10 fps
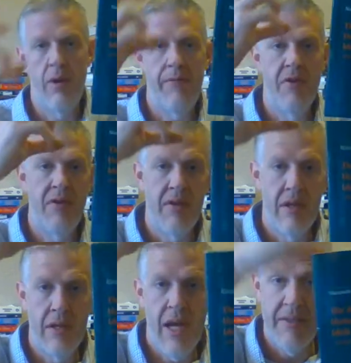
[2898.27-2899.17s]
referencing
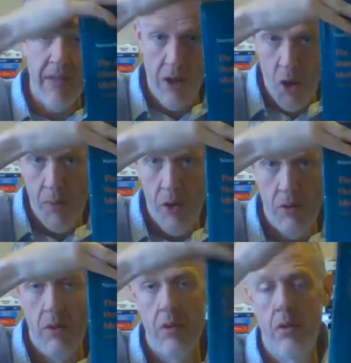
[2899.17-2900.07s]
the Esse
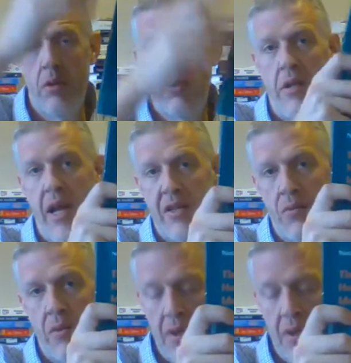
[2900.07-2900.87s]
Homo text